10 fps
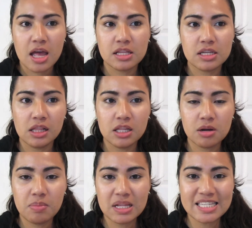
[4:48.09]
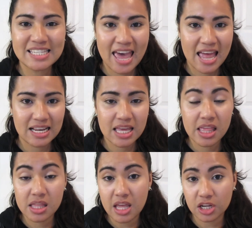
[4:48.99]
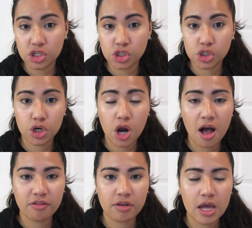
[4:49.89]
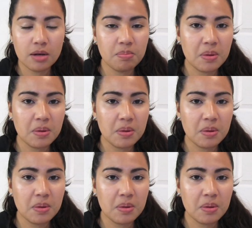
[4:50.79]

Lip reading: It's a little bit sandy, the texture of it,